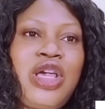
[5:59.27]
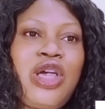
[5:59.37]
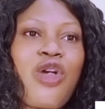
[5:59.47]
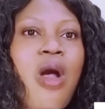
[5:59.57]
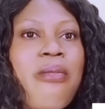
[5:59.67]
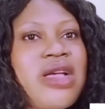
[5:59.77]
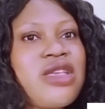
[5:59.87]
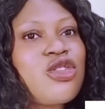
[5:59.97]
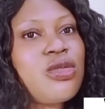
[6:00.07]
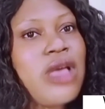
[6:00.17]
Go
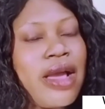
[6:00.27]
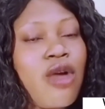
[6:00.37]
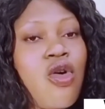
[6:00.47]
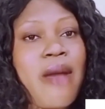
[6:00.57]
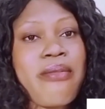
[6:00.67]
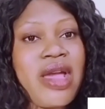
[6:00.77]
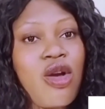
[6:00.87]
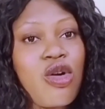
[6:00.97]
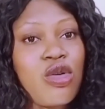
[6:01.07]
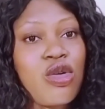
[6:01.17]
and make
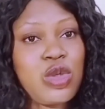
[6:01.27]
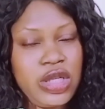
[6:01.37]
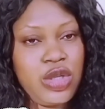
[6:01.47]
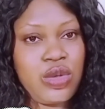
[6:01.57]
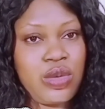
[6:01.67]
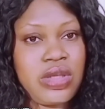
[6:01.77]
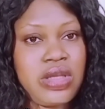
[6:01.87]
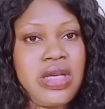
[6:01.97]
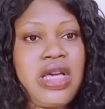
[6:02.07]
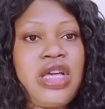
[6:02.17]
consultations.
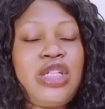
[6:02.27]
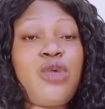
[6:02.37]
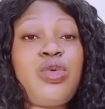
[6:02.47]
They will